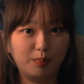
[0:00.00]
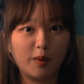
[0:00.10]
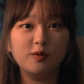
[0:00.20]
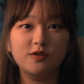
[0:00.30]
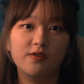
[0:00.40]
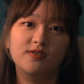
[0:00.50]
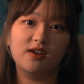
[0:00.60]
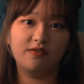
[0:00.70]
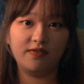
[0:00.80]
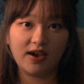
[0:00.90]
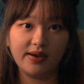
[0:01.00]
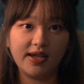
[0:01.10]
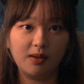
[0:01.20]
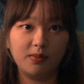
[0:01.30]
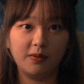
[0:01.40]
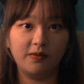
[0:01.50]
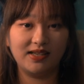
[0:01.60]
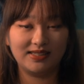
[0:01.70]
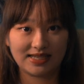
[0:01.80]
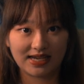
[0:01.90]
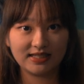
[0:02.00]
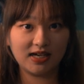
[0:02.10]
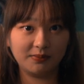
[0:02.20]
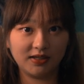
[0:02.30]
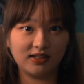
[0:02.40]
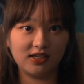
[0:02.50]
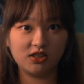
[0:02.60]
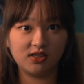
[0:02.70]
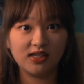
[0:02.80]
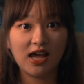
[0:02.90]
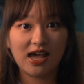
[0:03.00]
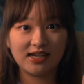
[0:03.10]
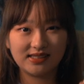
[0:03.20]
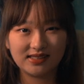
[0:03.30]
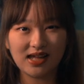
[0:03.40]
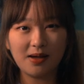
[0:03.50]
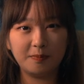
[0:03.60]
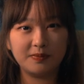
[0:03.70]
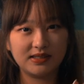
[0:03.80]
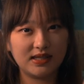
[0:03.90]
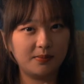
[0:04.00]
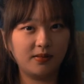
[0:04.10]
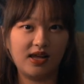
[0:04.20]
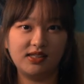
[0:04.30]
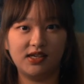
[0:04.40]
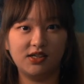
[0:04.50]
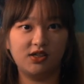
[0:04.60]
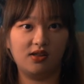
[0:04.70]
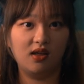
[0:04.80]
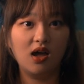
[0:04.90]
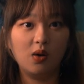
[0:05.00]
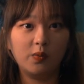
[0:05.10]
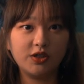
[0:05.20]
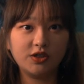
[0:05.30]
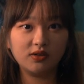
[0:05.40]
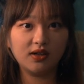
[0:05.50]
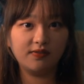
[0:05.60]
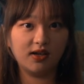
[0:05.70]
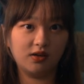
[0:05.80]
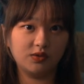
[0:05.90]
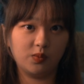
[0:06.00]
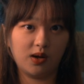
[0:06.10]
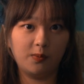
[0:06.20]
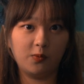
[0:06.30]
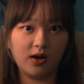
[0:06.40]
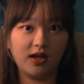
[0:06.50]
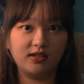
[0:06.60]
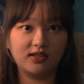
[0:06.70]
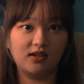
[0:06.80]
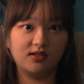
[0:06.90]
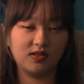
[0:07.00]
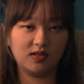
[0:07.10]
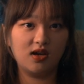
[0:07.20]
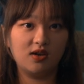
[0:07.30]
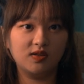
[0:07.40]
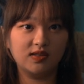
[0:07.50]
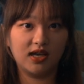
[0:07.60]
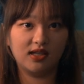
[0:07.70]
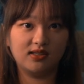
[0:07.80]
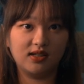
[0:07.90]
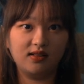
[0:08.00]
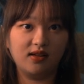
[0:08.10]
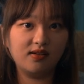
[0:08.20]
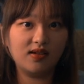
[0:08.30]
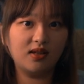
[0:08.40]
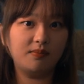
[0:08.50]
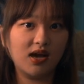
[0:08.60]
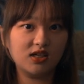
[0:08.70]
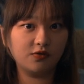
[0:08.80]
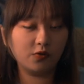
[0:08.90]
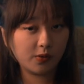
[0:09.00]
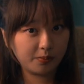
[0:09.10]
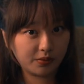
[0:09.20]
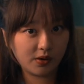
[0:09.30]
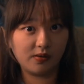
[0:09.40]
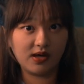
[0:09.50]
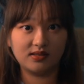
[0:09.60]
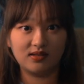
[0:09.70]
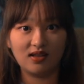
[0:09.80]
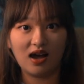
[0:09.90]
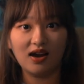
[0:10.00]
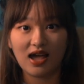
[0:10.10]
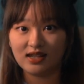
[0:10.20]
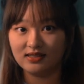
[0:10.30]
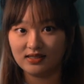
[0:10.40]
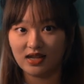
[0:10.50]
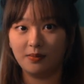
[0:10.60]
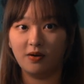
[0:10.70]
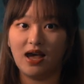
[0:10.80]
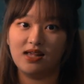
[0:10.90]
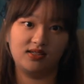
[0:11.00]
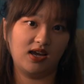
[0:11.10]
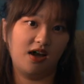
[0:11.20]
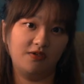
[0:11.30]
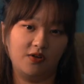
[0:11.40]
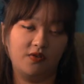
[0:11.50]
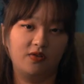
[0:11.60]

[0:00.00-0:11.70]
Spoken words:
both phones are very capable in daytime conditions except stabilization. When shooting videos while walking down the stairs, it is clear that the Magic 4 Pro is not as stable as the iPhone.